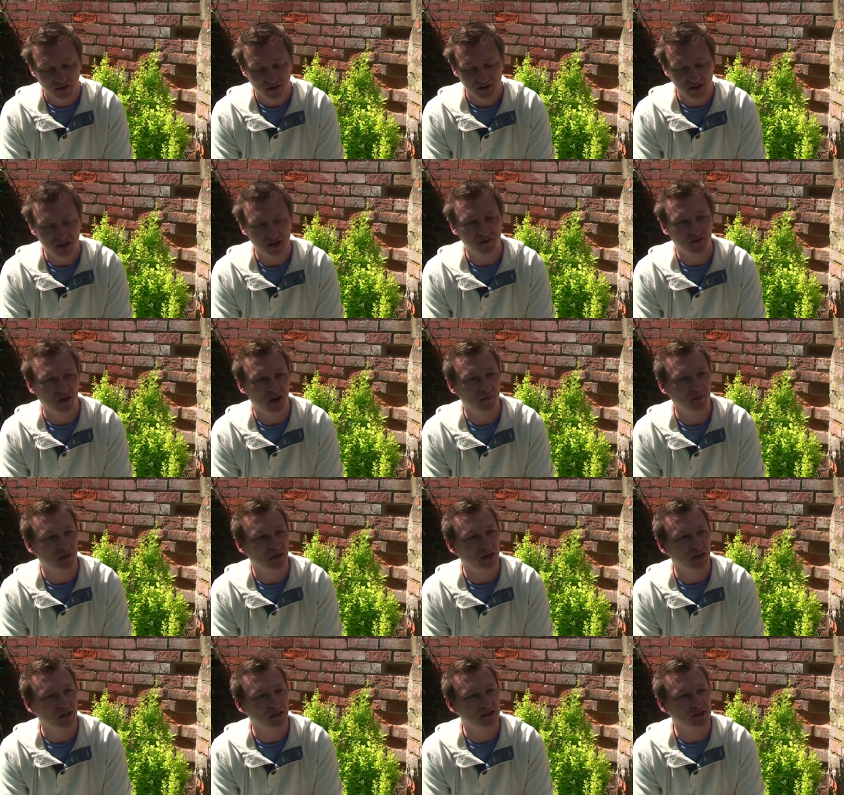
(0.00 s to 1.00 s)
so you've come
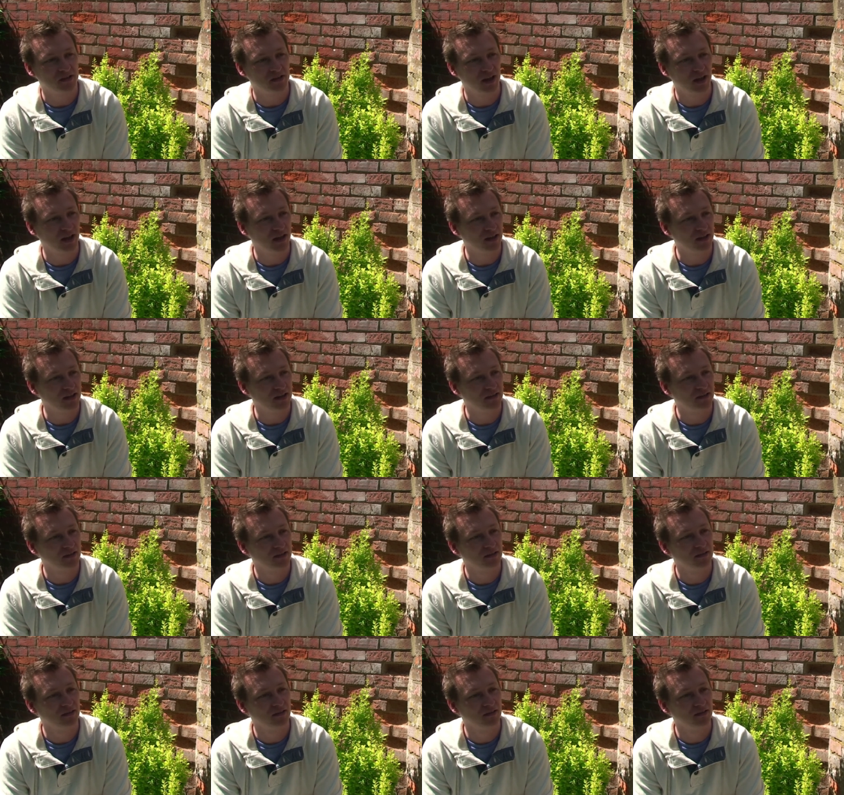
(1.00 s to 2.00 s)
here today
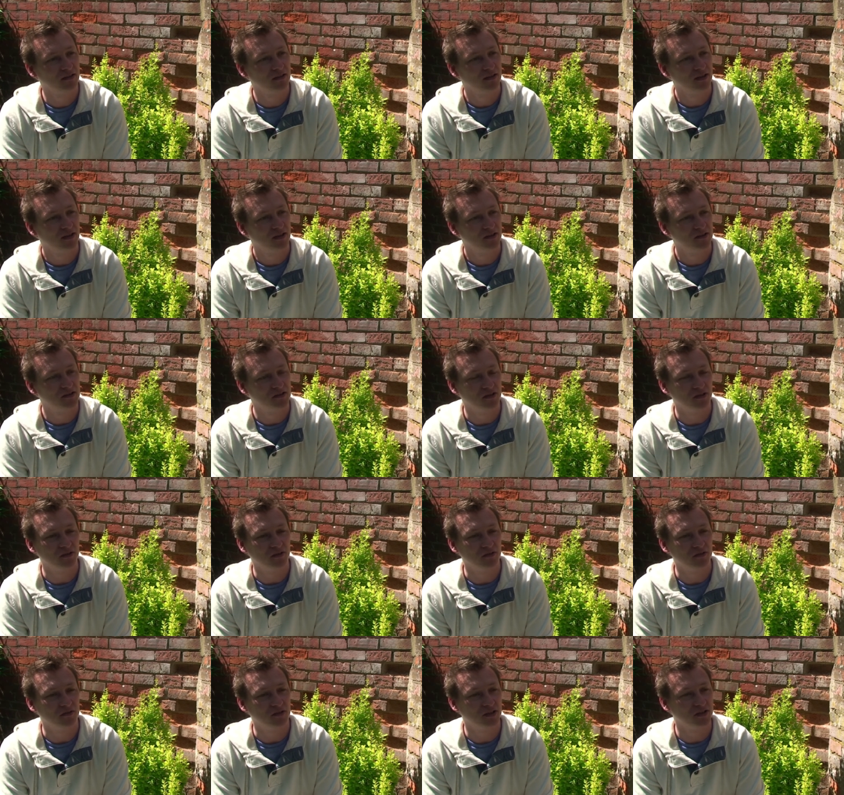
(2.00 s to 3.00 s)

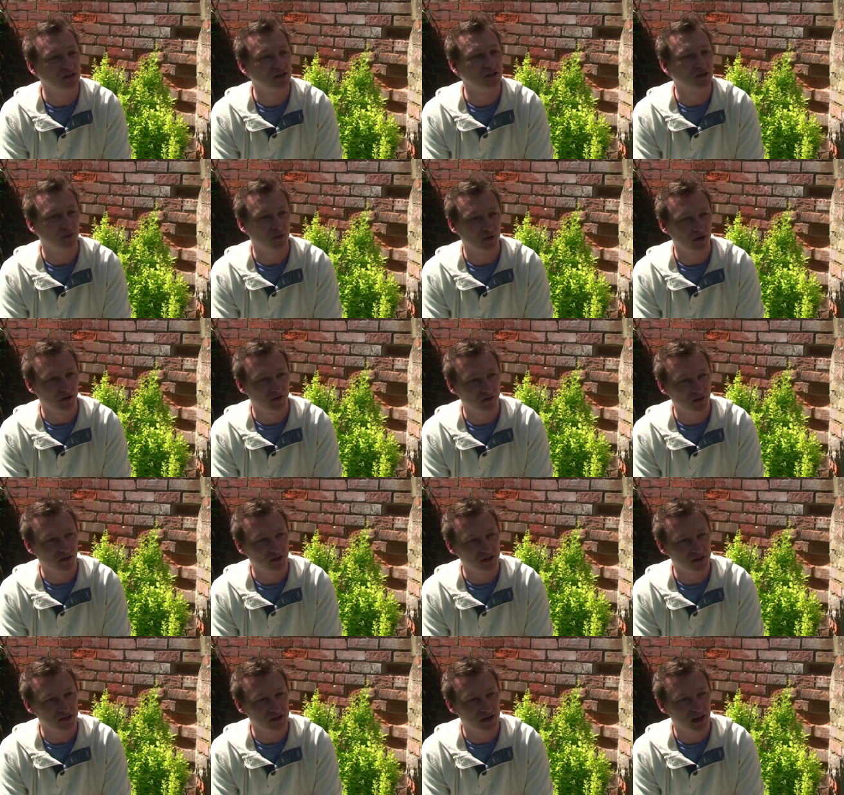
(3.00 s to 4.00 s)
to listen to what I've
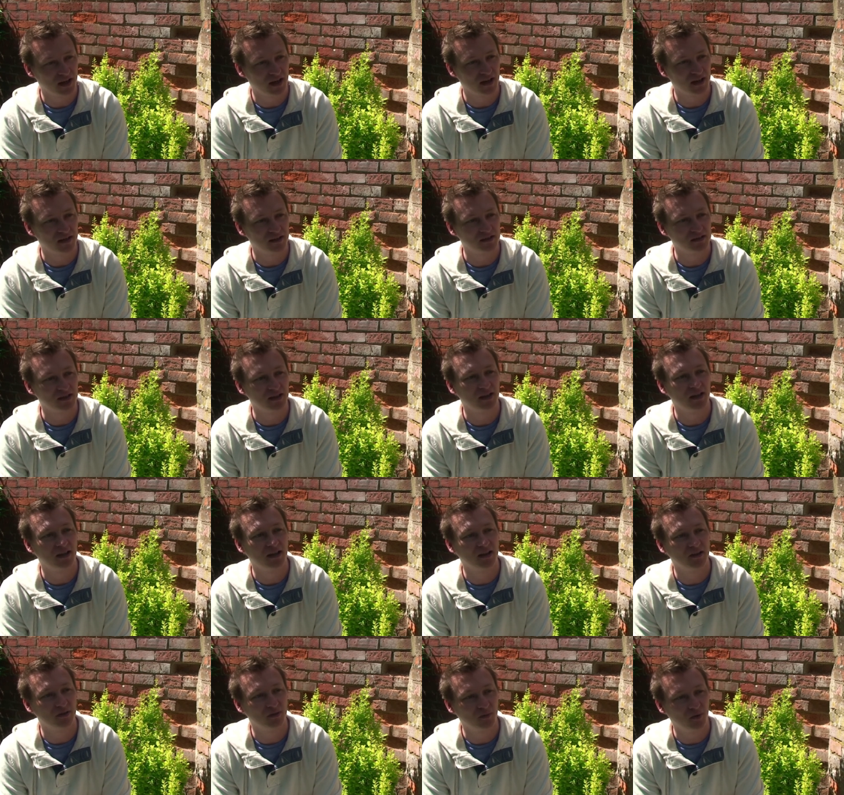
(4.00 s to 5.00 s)
got to say and to
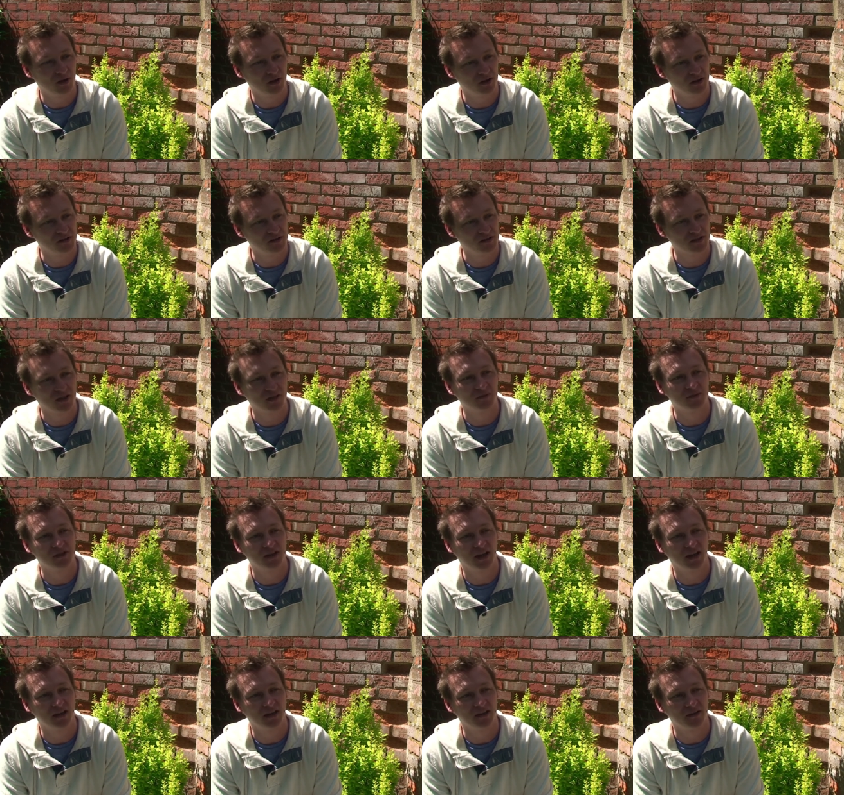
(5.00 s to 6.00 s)
hear the words that I'm
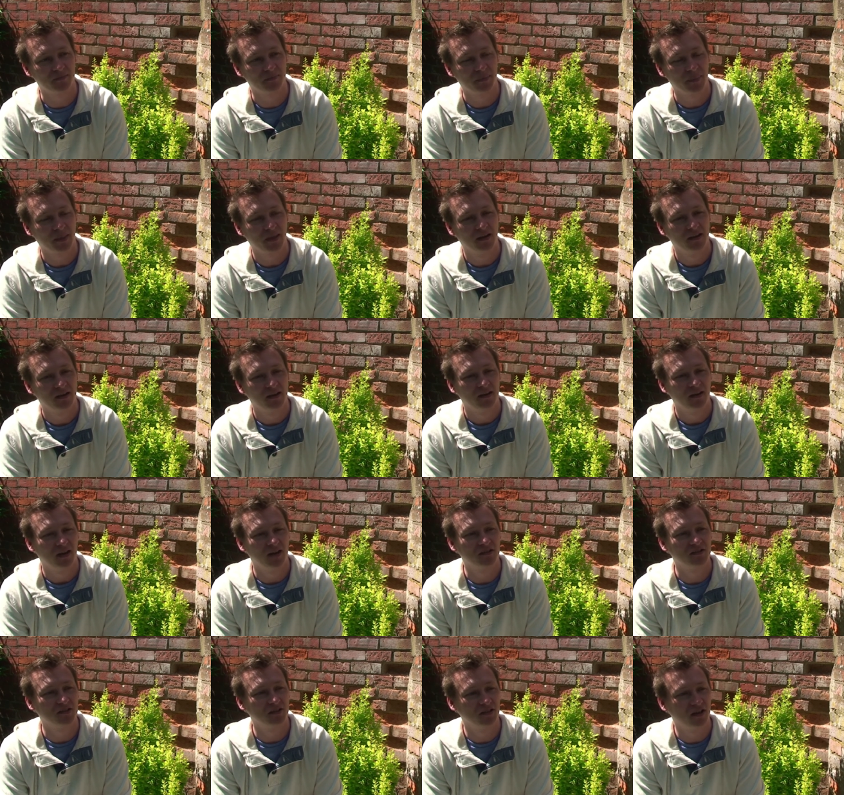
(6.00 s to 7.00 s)
saying
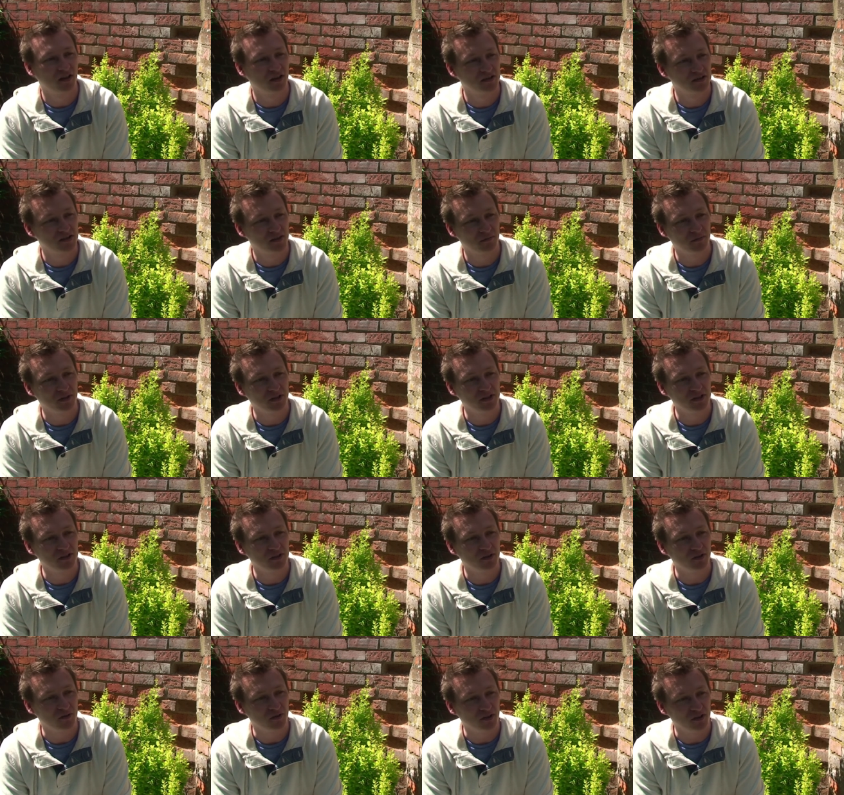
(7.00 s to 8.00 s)
and to learn something
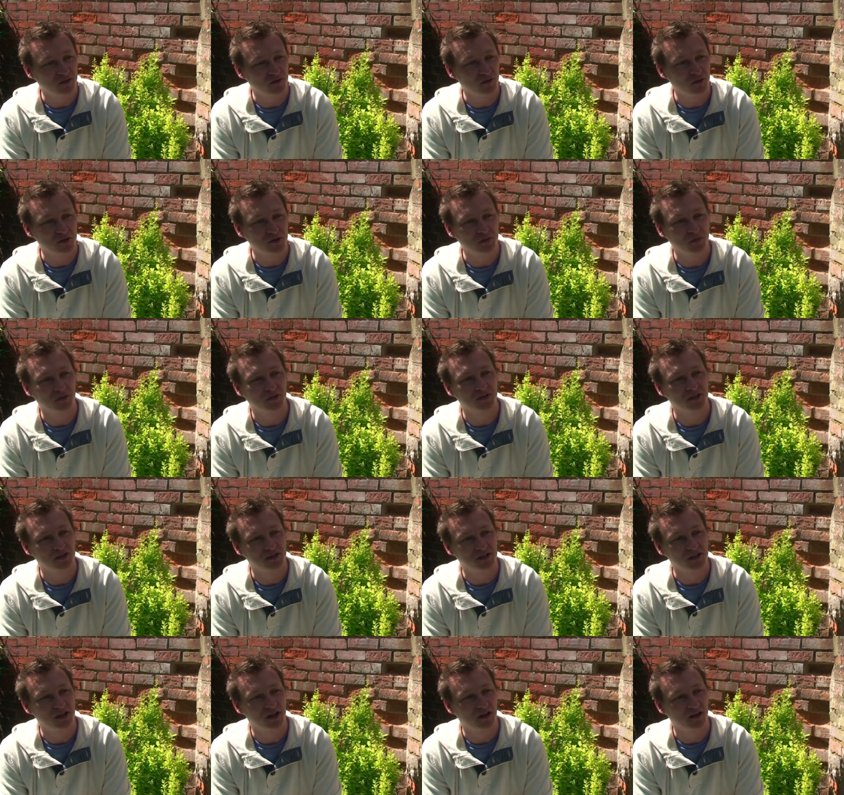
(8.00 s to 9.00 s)
new that you've always wanted
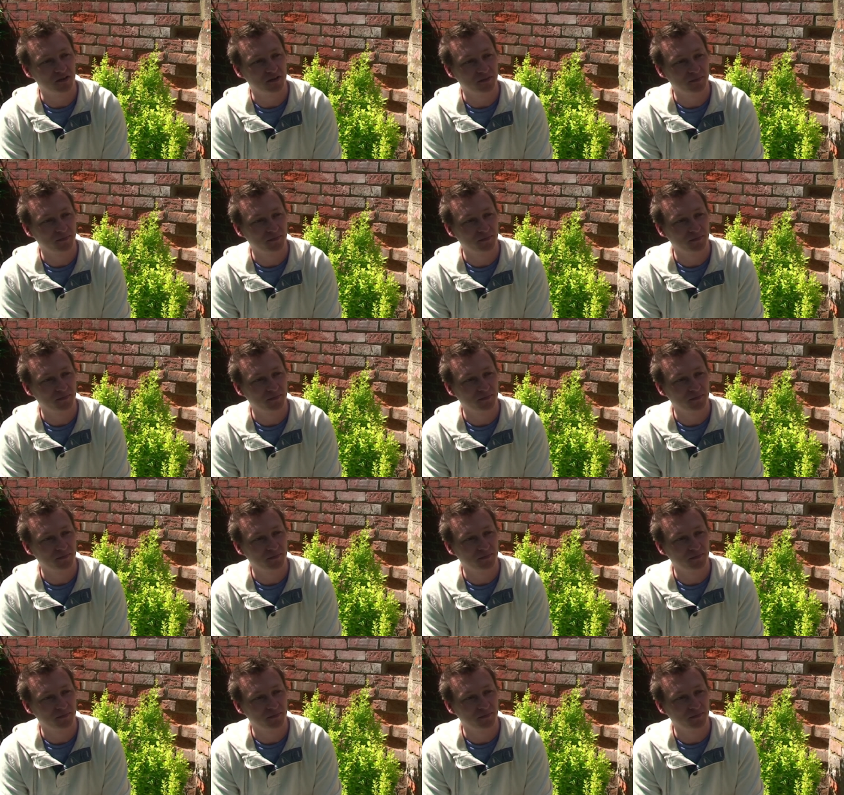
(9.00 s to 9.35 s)
to know.